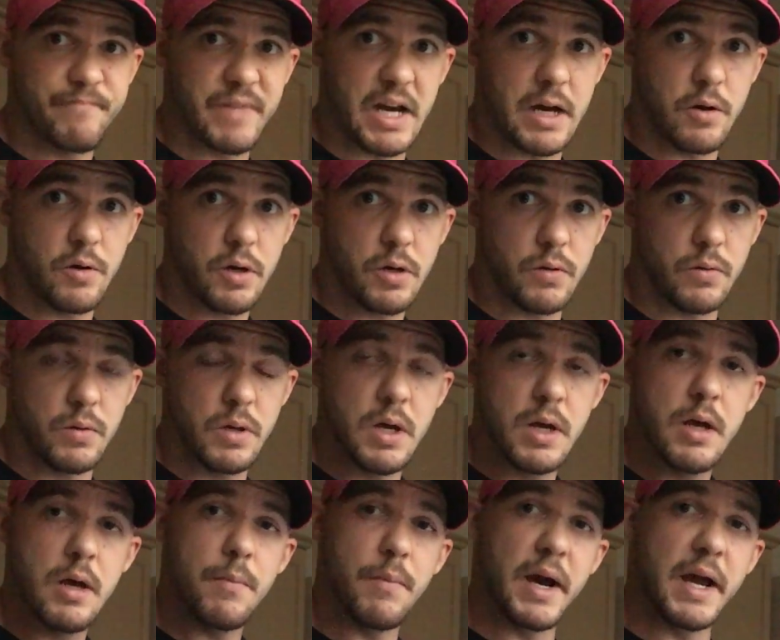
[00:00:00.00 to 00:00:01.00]
I don't know.
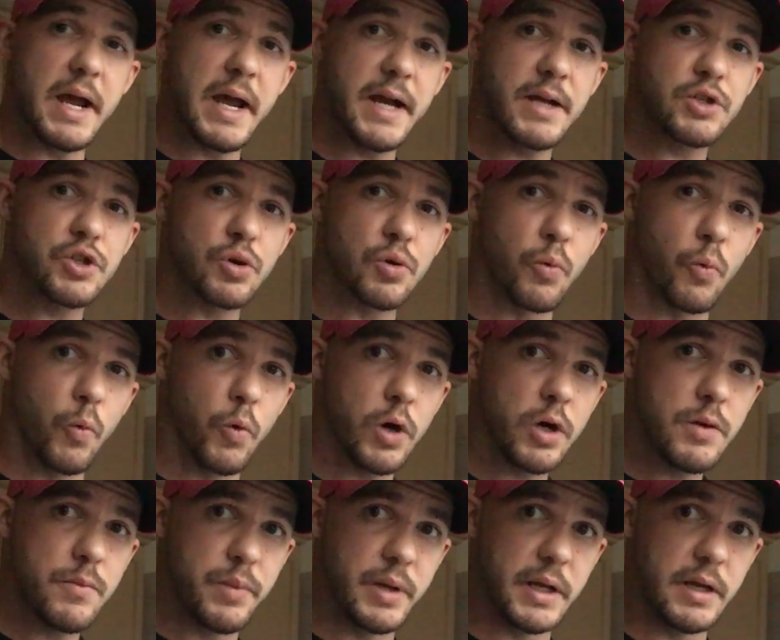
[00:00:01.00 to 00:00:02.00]
My answer
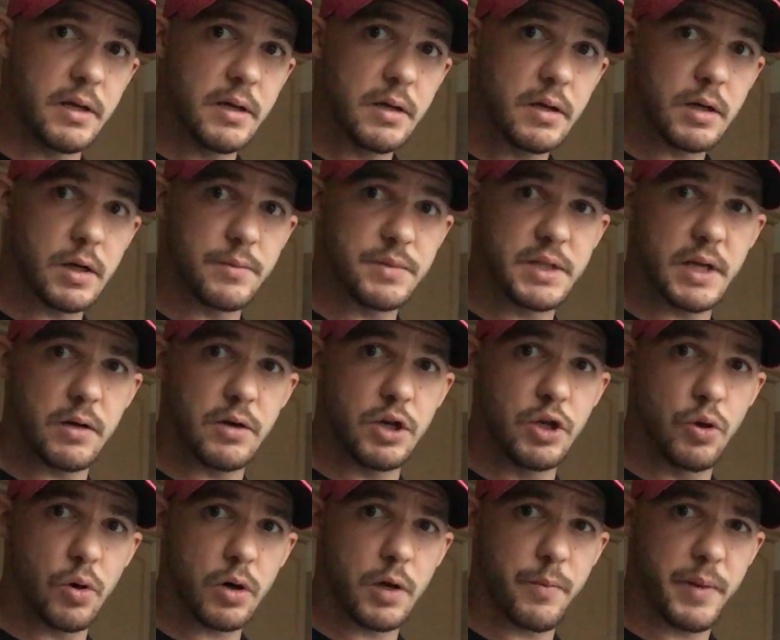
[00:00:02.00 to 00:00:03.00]
would be, comes down to
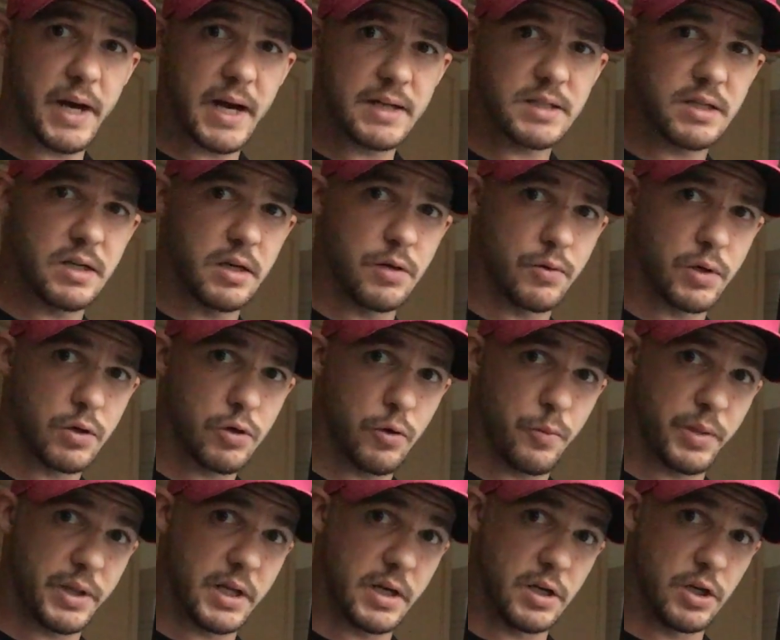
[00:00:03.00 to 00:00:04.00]
your capacity to
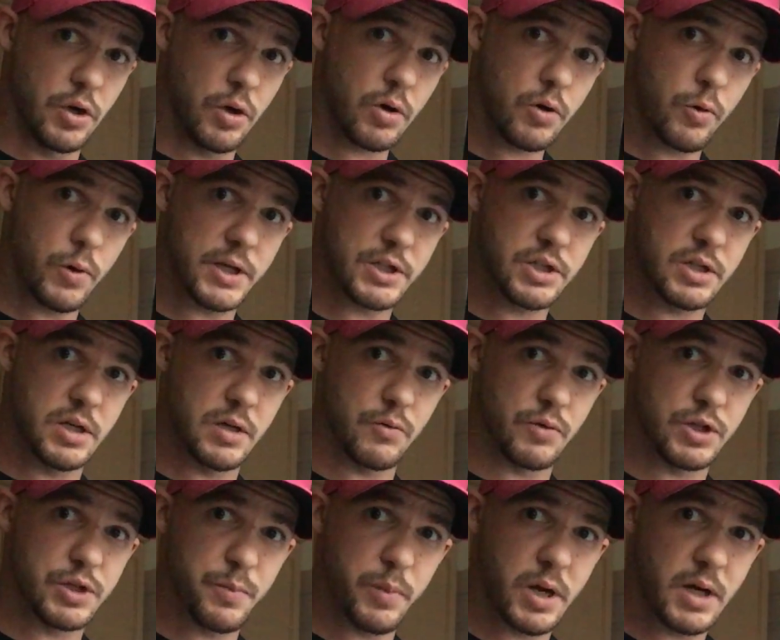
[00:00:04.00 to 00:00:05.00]
recruit. But then your question
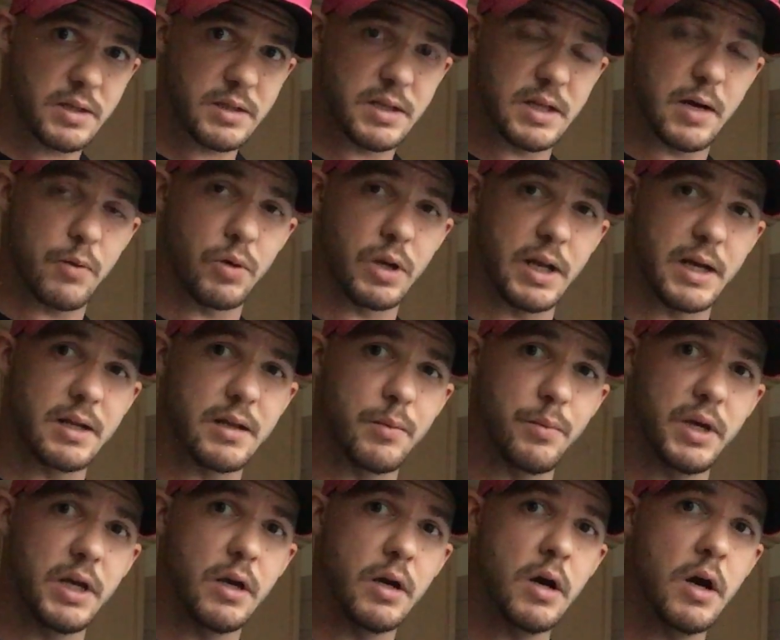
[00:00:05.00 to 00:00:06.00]
in response to that would
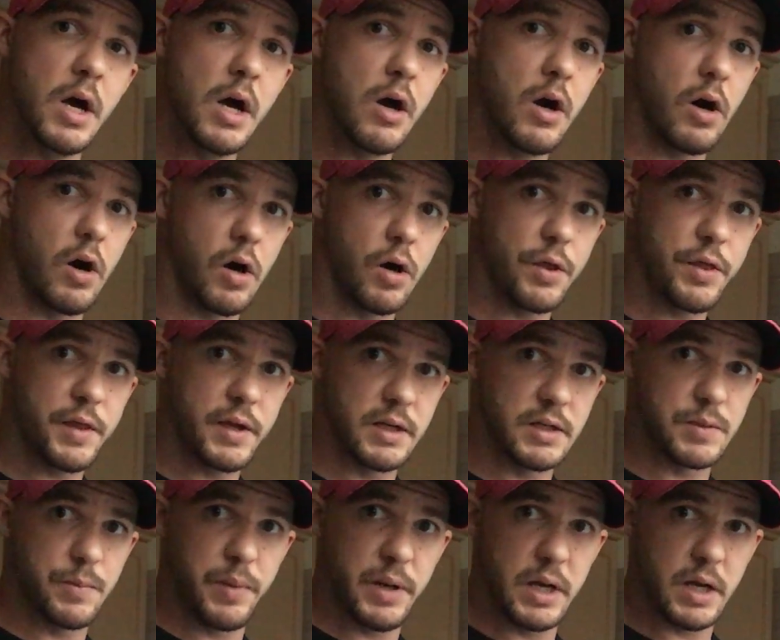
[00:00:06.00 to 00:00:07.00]
likely be, all
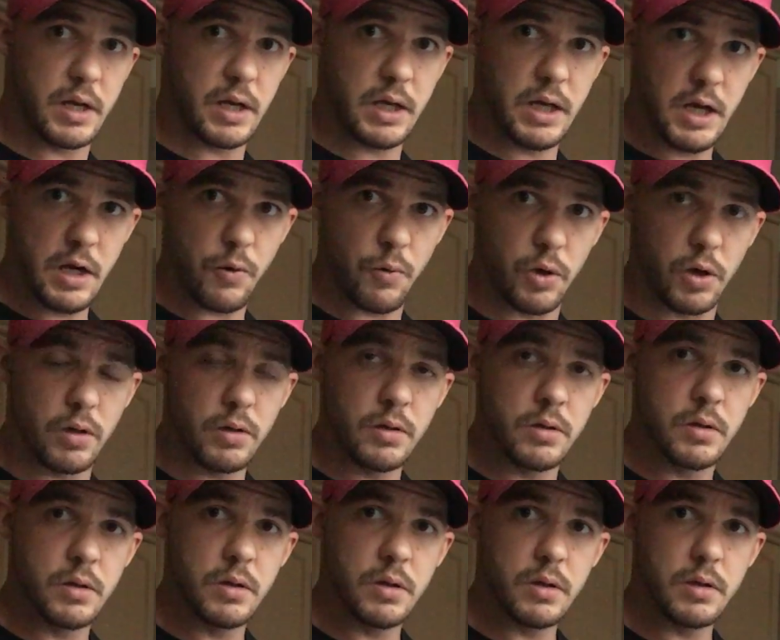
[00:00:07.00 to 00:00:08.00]
things being
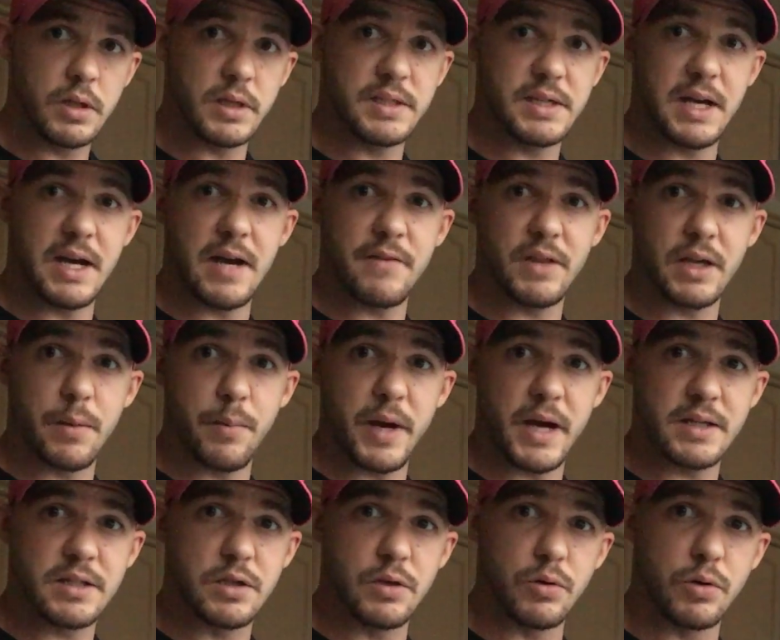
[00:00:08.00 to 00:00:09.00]
equal, let's say I have the
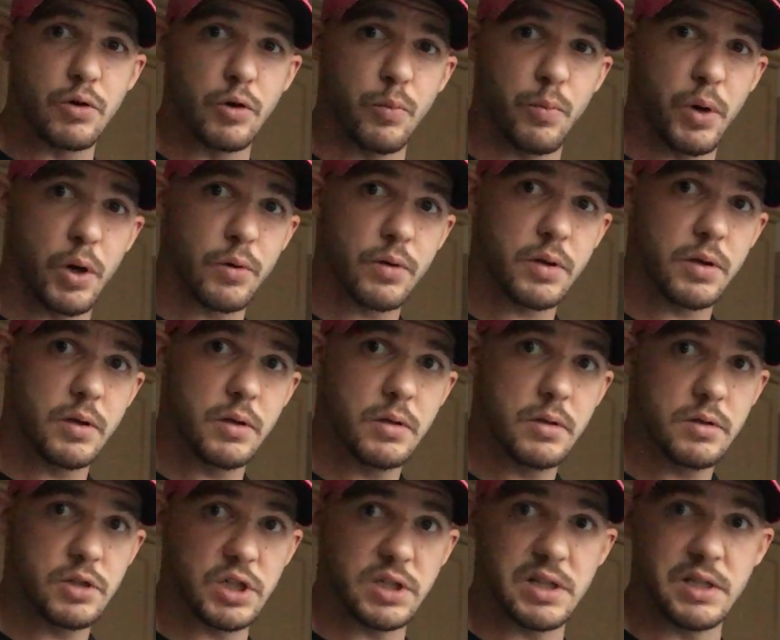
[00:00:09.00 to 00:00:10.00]
capacity to recruit both
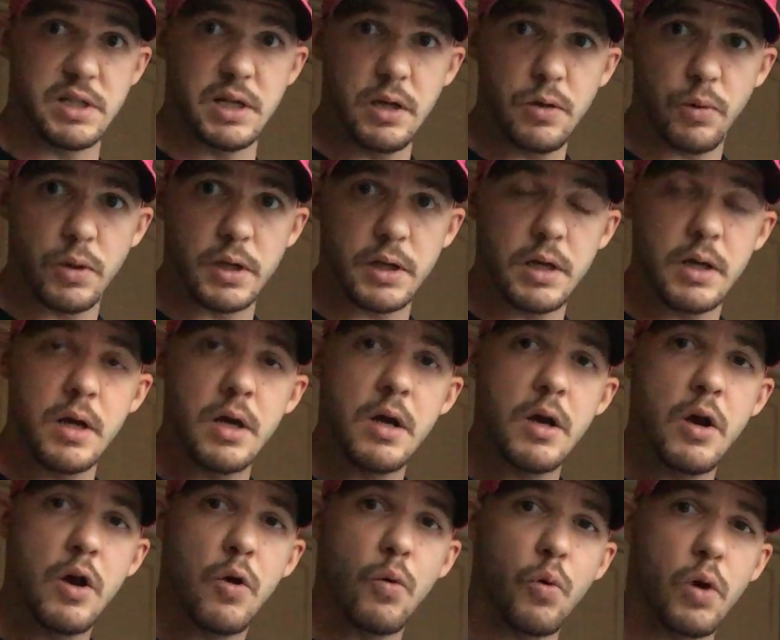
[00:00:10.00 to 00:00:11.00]
just as equally,
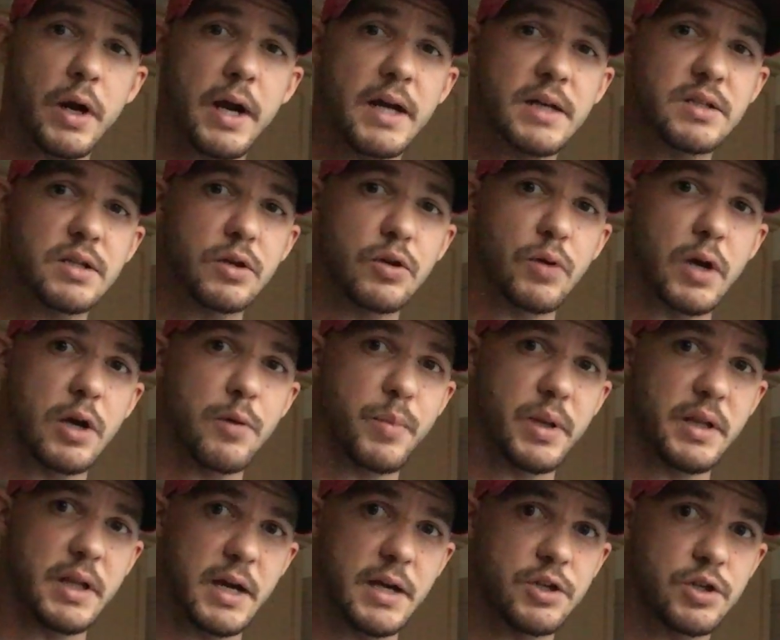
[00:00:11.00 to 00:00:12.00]
what has the greater
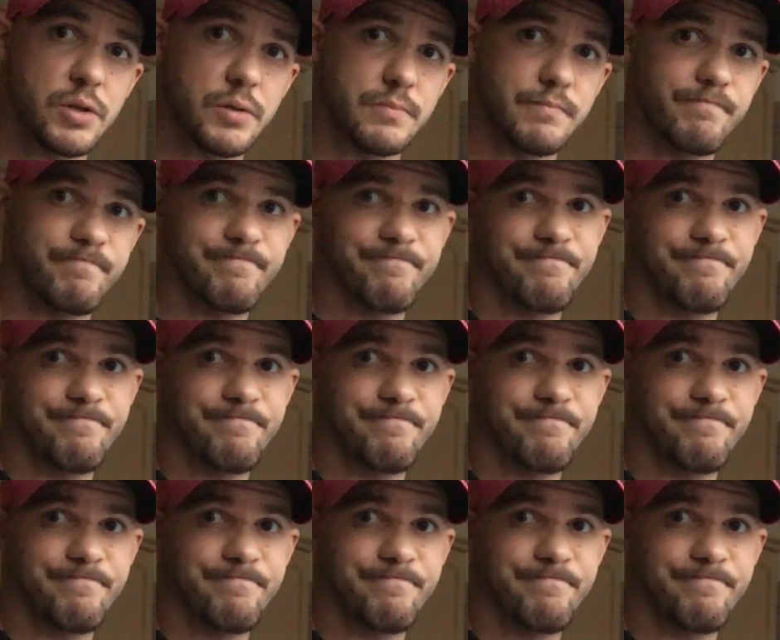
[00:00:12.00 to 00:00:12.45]
potential?